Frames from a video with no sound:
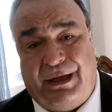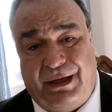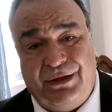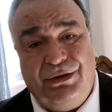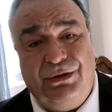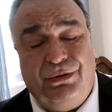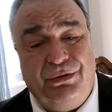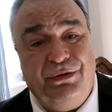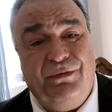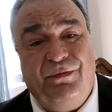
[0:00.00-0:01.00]
had to
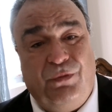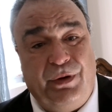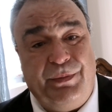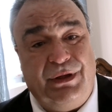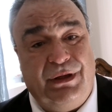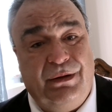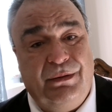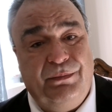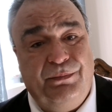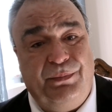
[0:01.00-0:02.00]
learn the formula
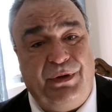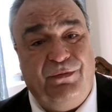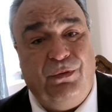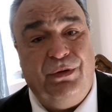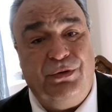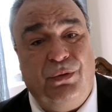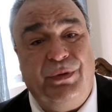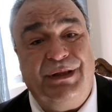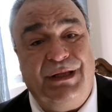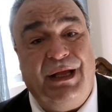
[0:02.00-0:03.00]
before
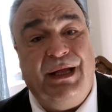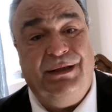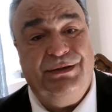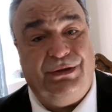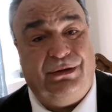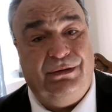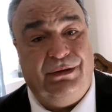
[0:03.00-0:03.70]
knowing the answer.